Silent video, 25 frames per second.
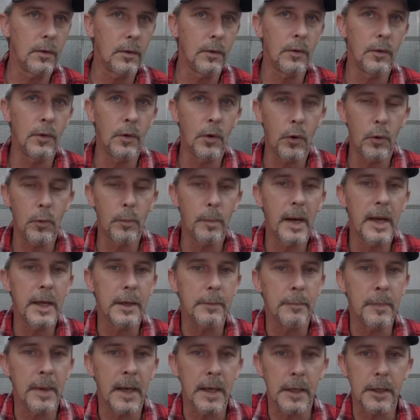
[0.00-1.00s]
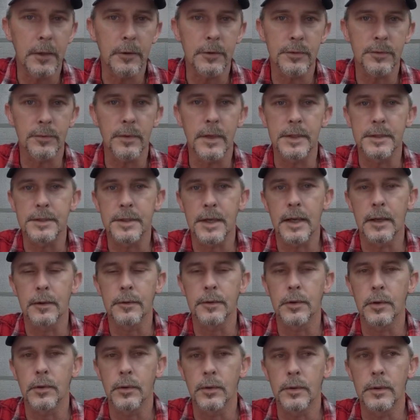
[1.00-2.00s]
new bait makers reach
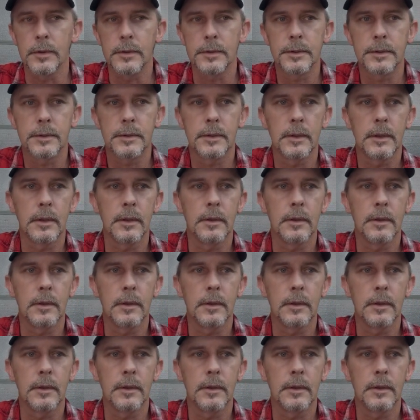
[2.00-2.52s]
out to us,